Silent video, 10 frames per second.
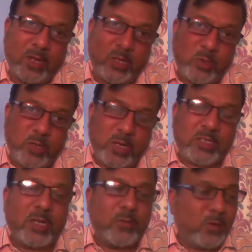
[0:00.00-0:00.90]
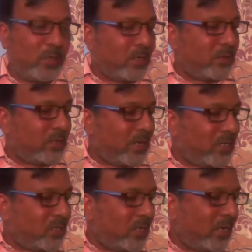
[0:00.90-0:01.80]
it to the next level, that is the
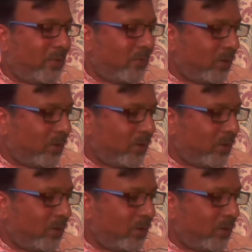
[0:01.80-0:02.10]
national level.